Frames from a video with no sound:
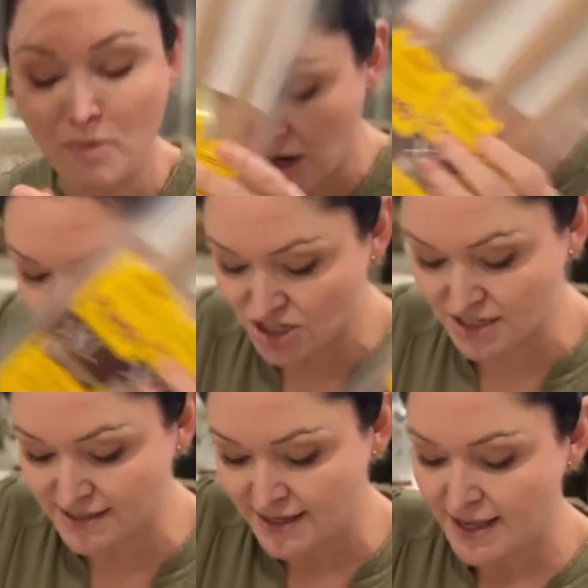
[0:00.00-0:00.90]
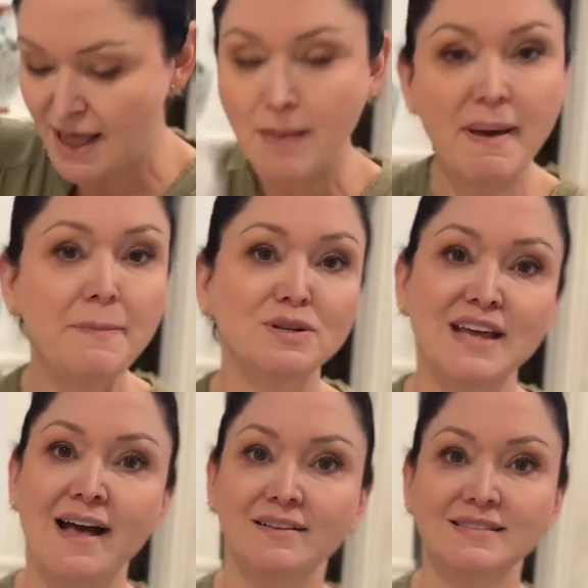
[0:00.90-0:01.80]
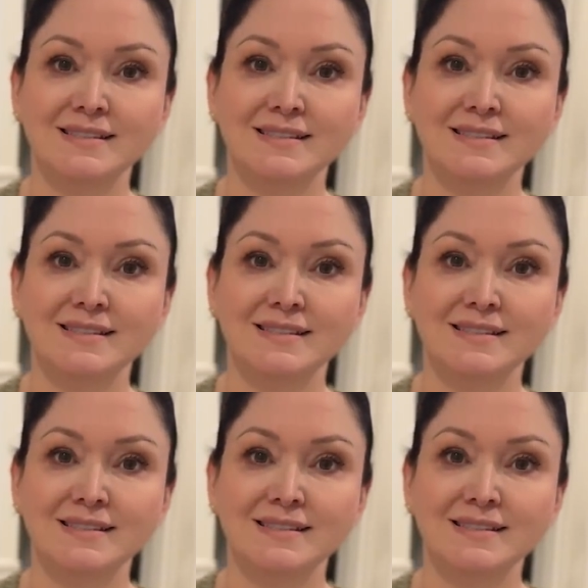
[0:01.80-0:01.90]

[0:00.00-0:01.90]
Pretty Brushes. Paper towels.